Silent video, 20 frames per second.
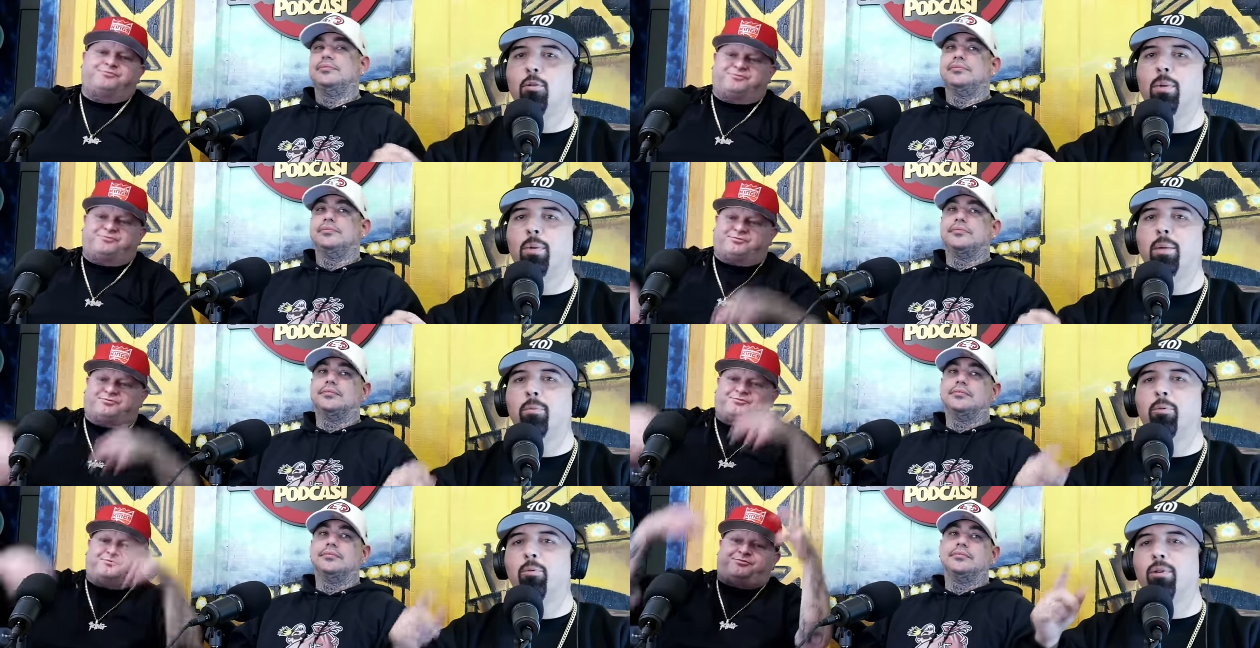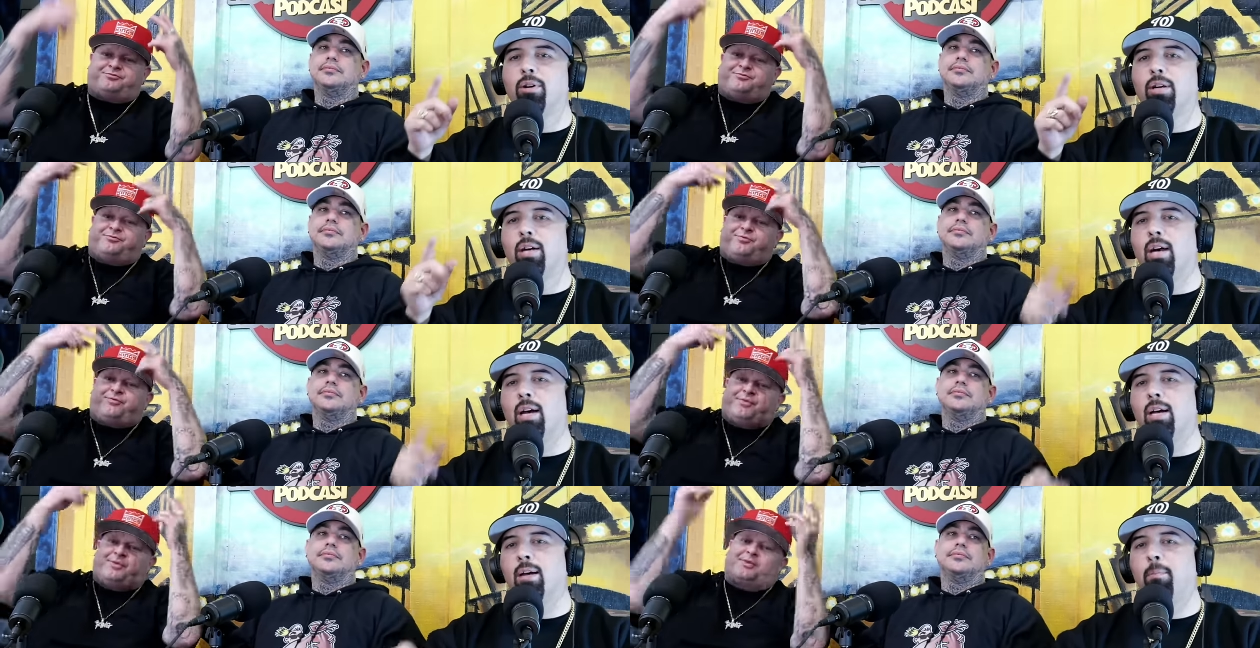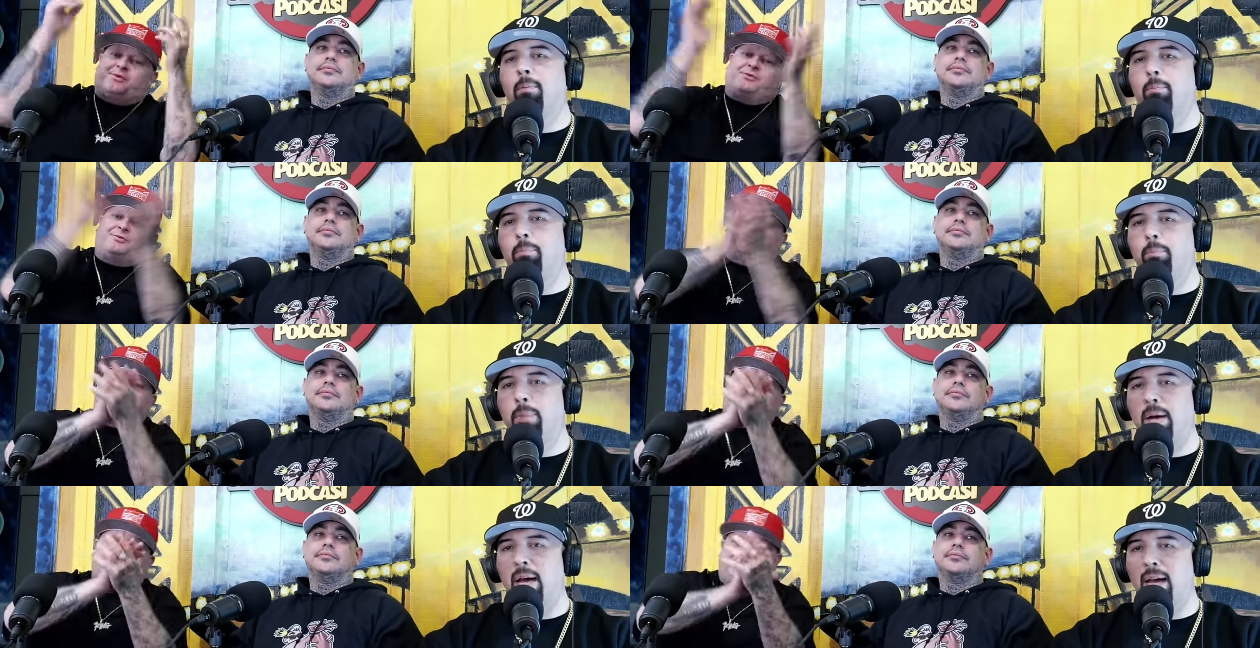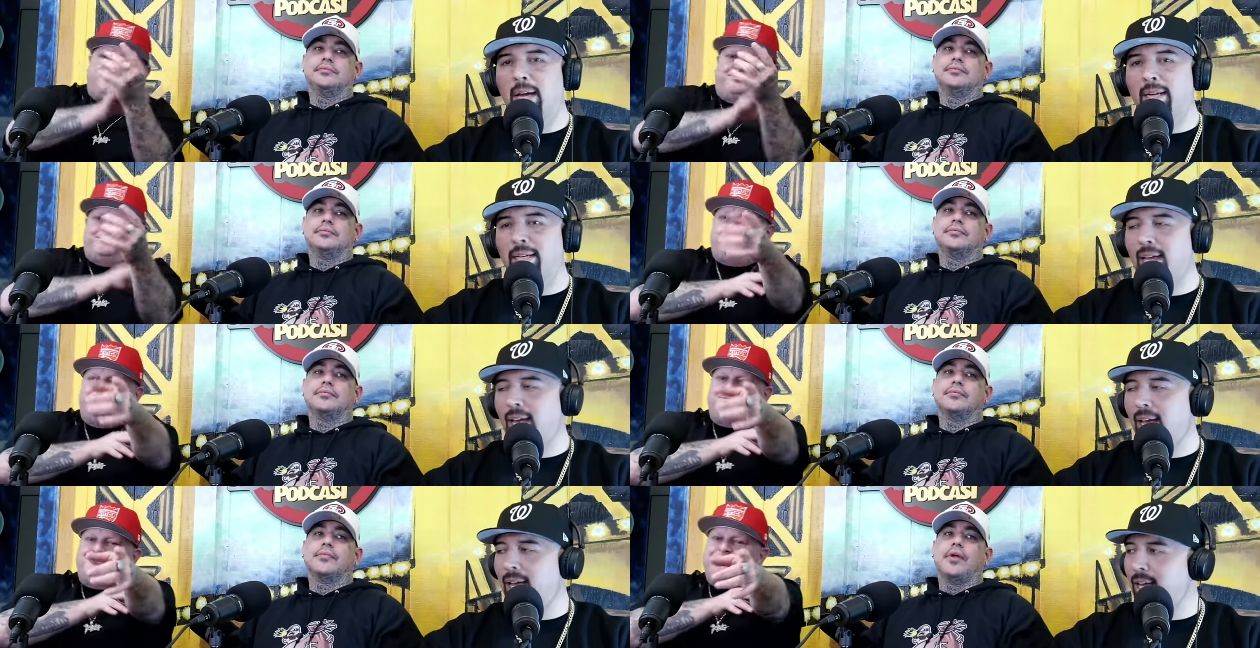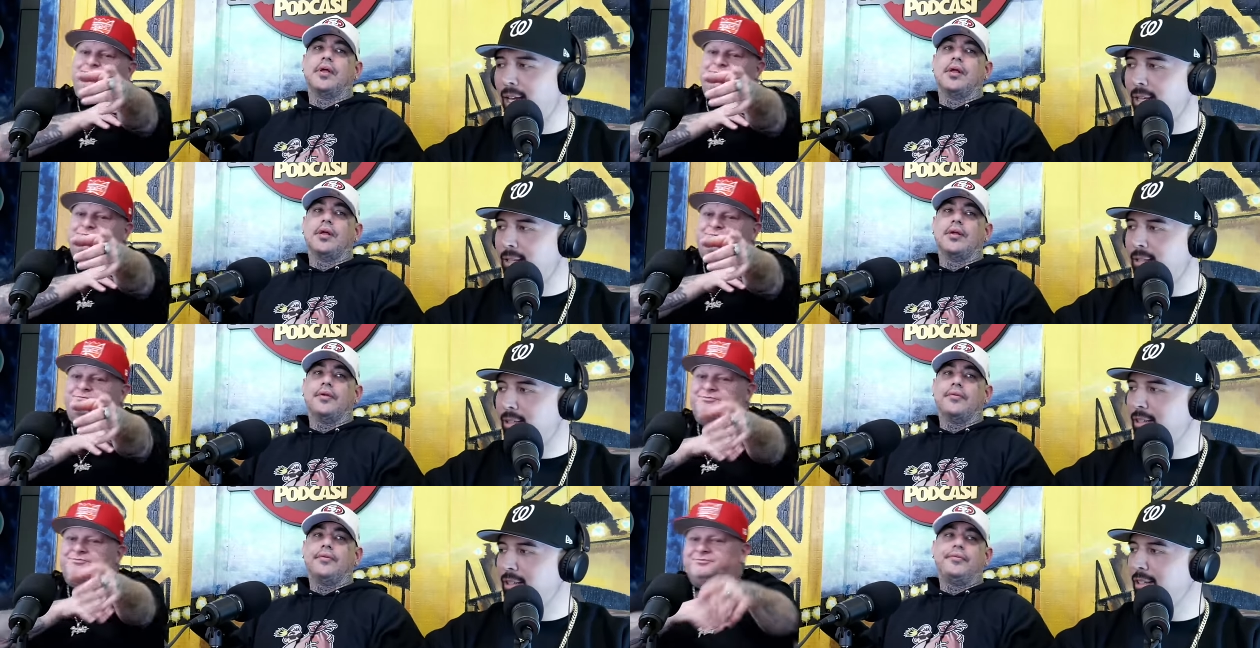Speaker 1: paperwork comp
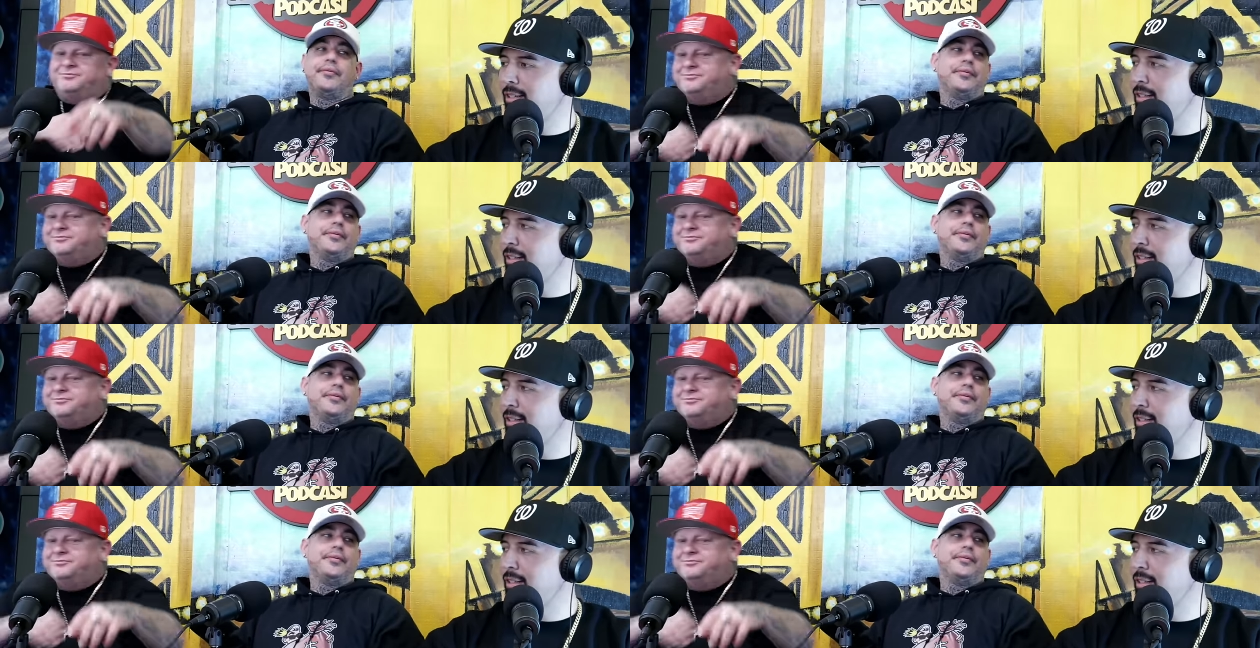podcast.